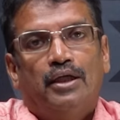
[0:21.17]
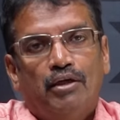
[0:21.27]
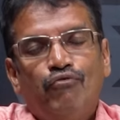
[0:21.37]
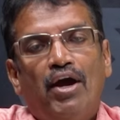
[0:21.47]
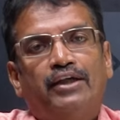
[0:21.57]

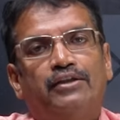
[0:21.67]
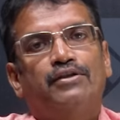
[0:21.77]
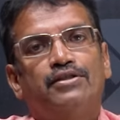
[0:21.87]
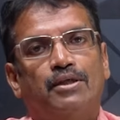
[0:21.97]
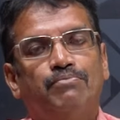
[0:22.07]
In fact,
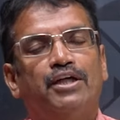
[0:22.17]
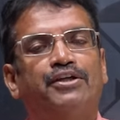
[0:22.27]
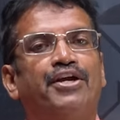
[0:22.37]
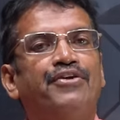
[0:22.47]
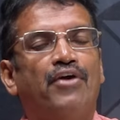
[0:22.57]
this
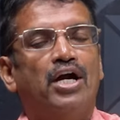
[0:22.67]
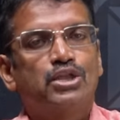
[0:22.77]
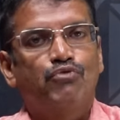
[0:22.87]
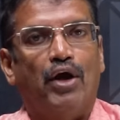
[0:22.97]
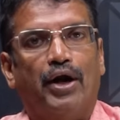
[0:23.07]
subject heat
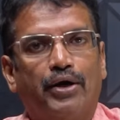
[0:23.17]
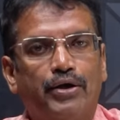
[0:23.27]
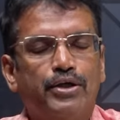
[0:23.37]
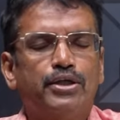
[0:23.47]
transfer